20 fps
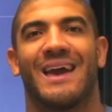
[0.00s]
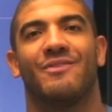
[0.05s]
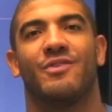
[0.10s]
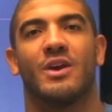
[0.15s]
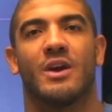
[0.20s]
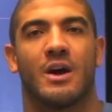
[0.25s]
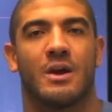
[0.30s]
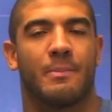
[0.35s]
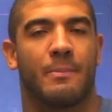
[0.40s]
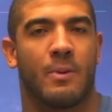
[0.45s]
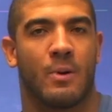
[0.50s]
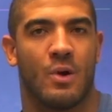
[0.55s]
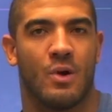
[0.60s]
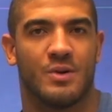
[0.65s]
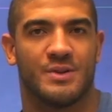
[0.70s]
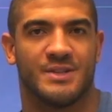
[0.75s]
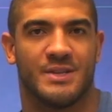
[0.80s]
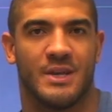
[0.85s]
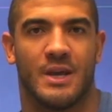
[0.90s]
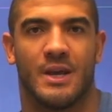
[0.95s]
heavy on
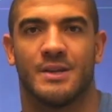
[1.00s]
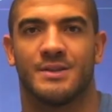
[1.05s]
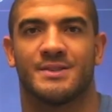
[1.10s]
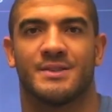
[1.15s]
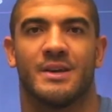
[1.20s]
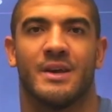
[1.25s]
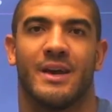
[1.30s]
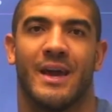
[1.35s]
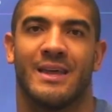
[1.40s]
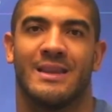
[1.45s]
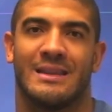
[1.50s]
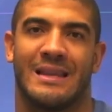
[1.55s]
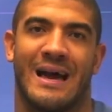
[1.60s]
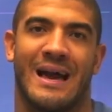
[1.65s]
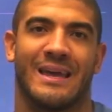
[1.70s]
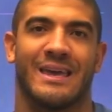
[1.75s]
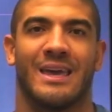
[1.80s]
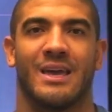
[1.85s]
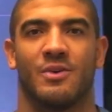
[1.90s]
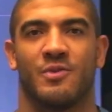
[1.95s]
proteins and
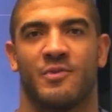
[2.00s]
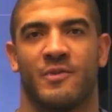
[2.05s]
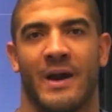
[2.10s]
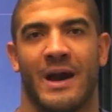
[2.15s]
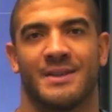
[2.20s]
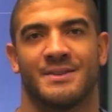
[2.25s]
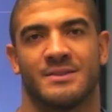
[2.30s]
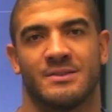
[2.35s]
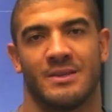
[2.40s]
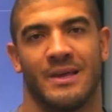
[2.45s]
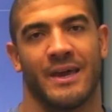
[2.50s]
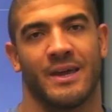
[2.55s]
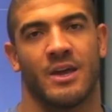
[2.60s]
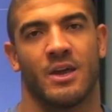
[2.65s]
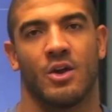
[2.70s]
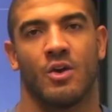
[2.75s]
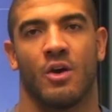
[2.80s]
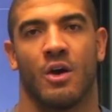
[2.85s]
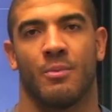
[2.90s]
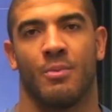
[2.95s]
lacking fats and
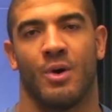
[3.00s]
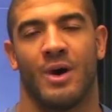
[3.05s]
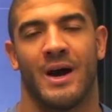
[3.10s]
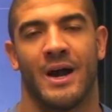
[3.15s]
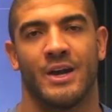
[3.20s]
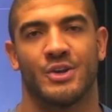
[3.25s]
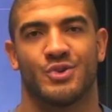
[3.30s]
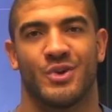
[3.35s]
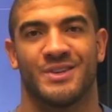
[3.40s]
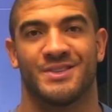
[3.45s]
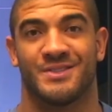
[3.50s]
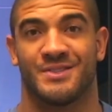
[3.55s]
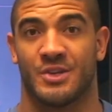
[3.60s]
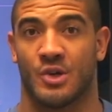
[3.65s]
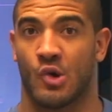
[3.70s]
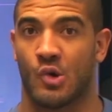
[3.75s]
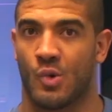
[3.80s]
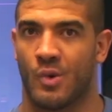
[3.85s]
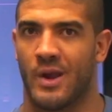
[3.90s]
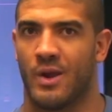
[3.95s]
lacking carbohydrates, is
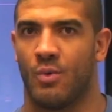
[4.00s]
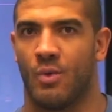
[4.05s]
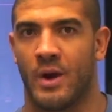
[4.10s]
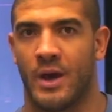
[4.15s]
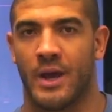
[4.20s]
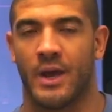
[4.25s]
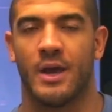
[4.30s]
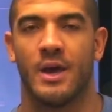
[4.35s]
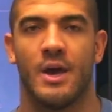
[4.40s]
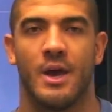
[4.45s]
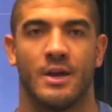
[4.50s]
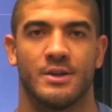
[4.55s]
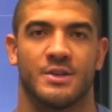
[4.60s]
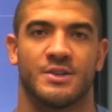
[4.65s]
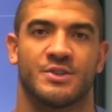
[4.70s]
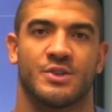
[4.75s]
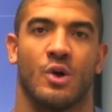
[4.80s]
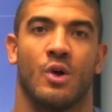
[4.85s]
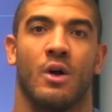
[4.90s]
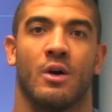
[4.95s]
a great way
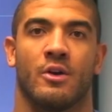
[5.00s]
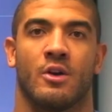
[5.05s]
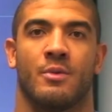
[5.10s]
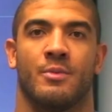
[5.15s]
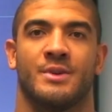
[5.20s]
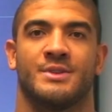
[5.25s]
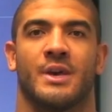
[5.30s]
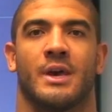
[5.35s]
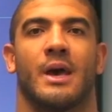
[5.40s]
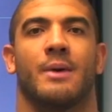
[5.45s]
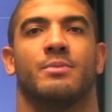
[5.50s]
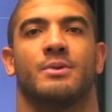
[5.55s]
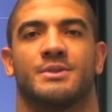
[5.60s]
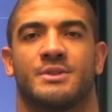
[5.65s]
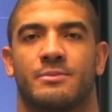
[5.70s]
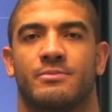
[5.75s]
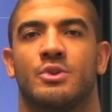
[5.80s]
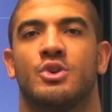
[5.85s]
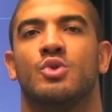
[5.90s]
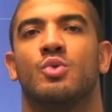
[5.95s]
to stall out your metabolism.